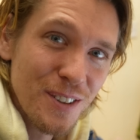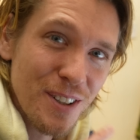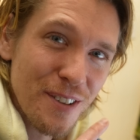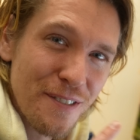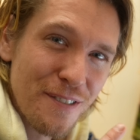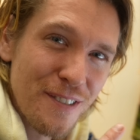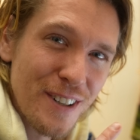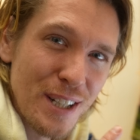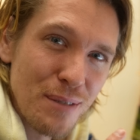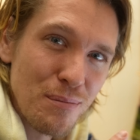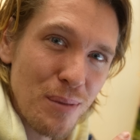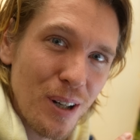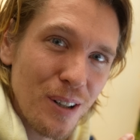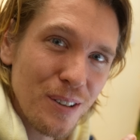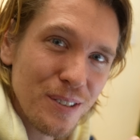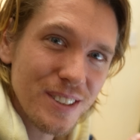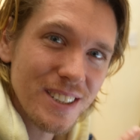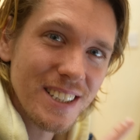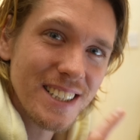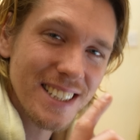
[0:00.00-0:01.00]
the free
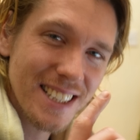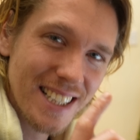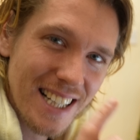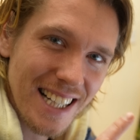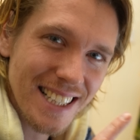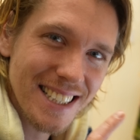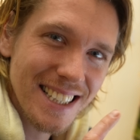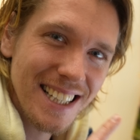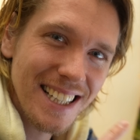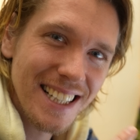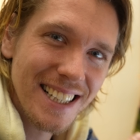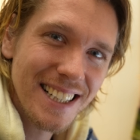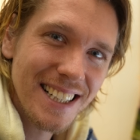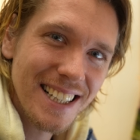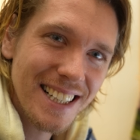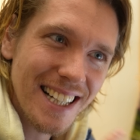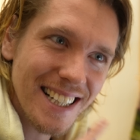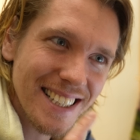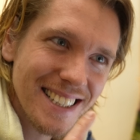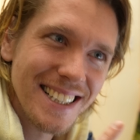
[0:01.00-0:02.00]
boat is a
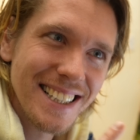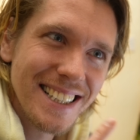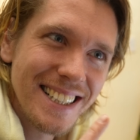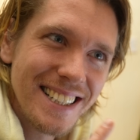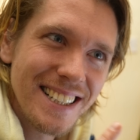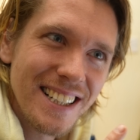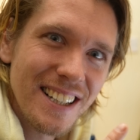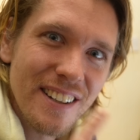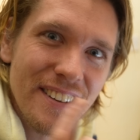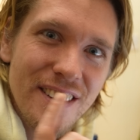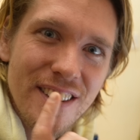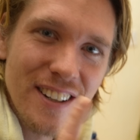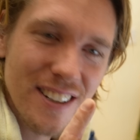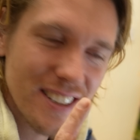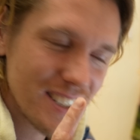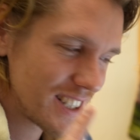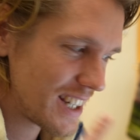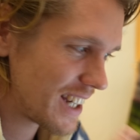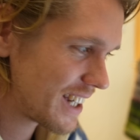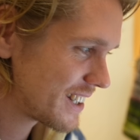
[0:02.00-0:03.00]
Catalina
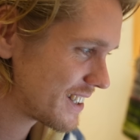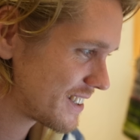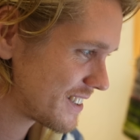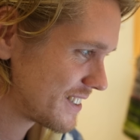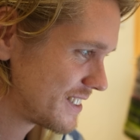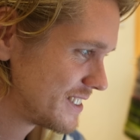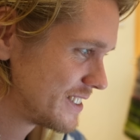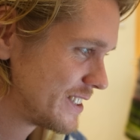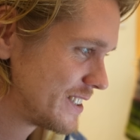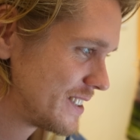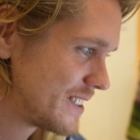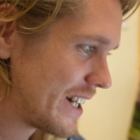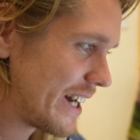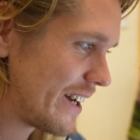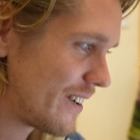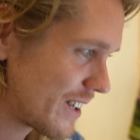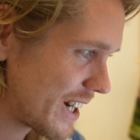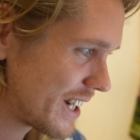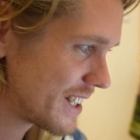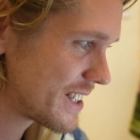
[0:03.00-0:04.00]
38.
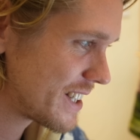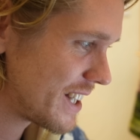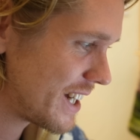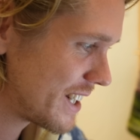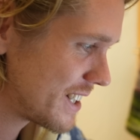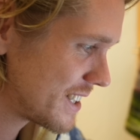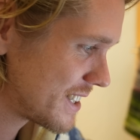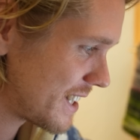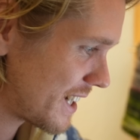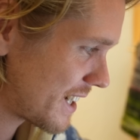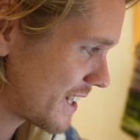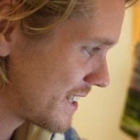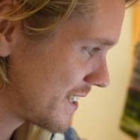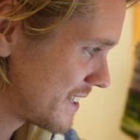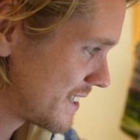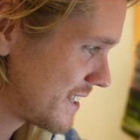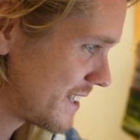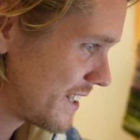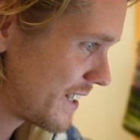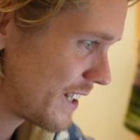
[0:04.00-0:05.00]
I'll get to that in a
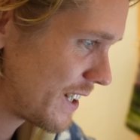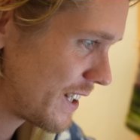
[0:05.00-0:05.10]
second.